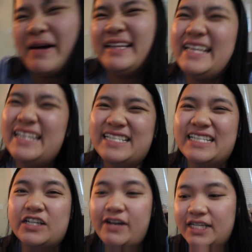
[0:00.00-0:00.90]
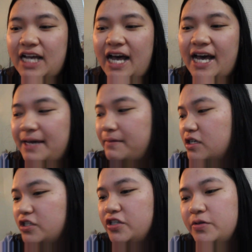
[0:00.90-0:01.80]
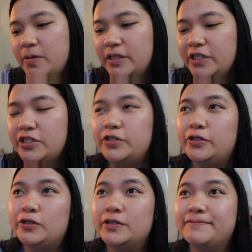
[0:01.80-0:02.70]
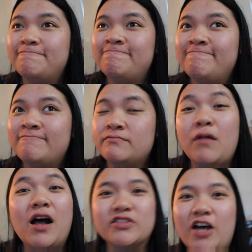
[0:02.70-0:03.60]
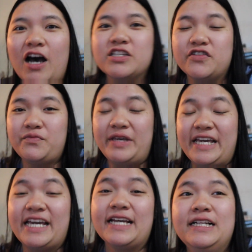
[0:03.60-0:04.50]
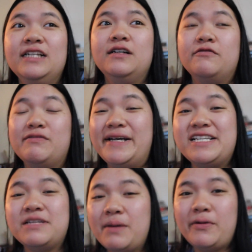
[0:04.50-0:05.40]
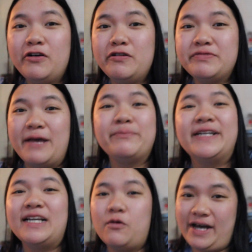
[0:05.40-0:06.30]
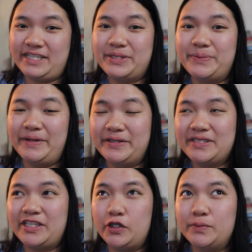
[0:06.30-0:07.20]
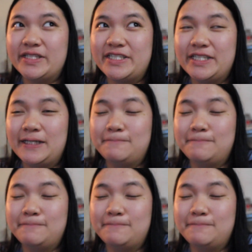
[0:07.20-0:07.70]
I think this is a great time to do a little montage of me replacing my bulbs and putting wax melt cubes into